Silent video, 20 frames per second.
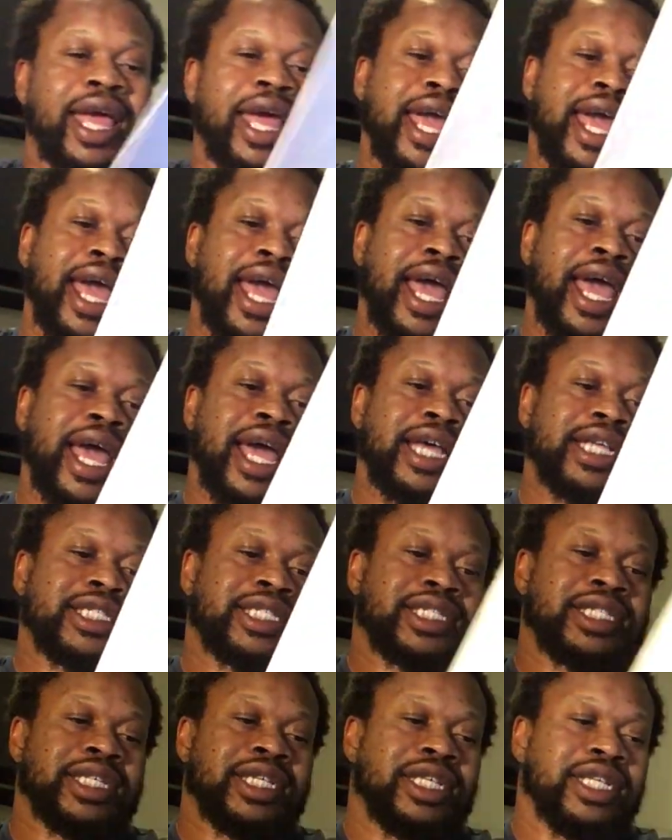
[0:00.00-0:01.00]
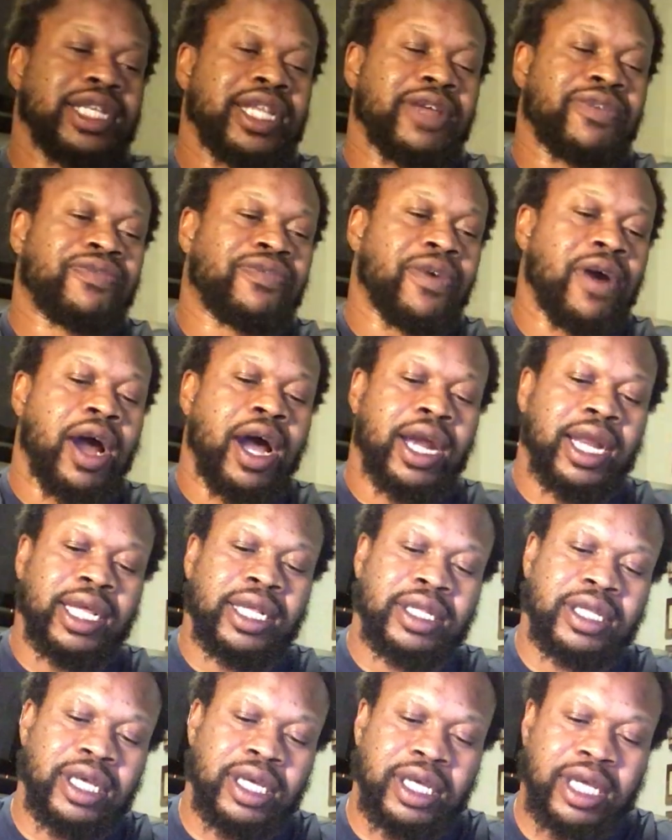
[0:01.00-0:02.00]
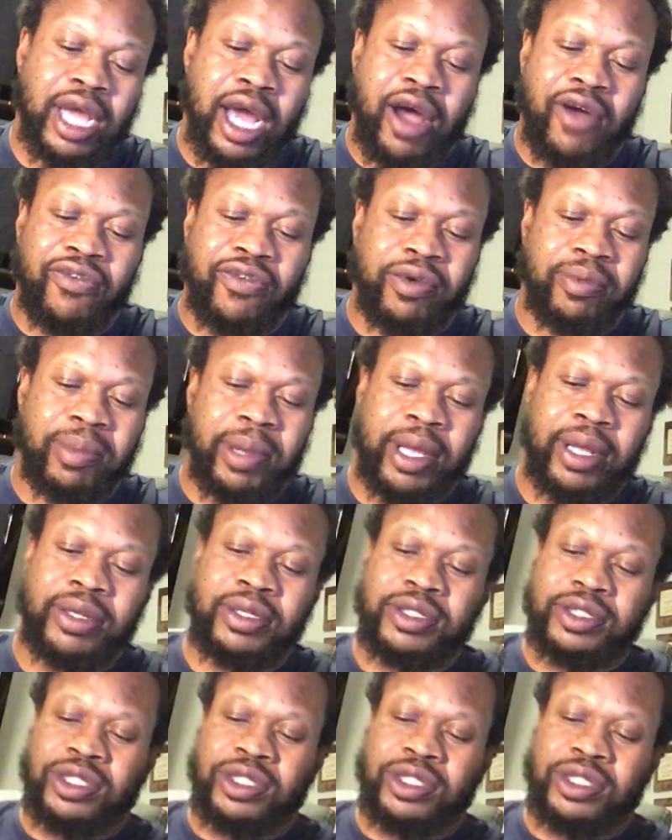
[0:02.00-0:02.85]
as defrauding the government.